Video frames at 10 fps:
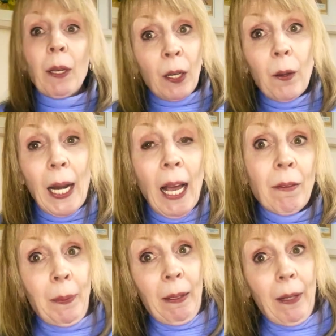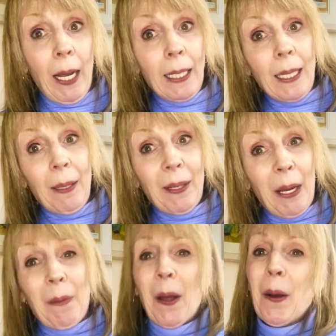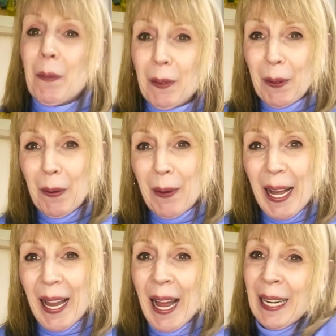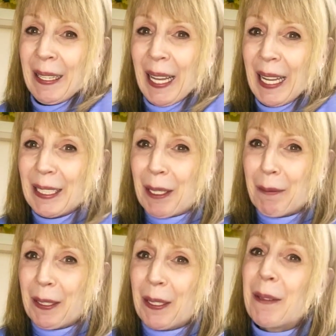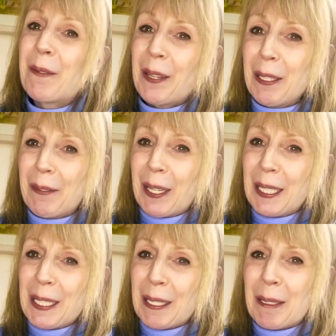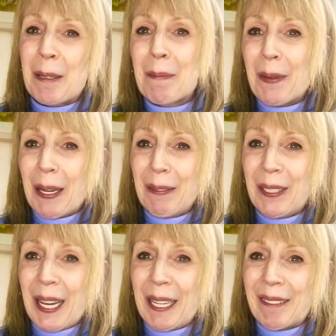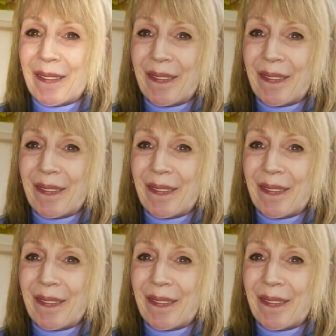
going to go and have a bit of a lie down now hope you're all well and I'll catch up with you very very soon bye for now